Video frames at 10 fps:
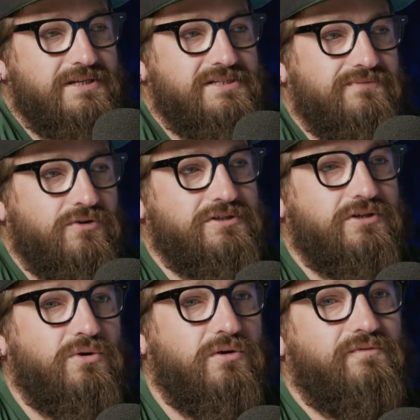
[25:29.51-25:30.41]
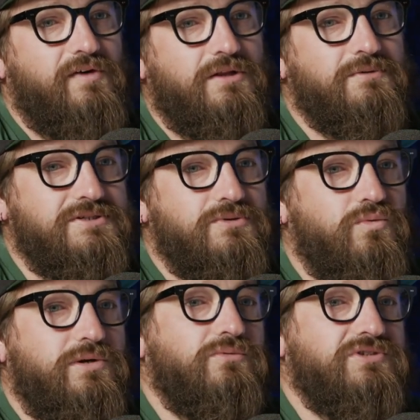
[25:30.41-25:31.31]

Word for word: is you've got your core followers who will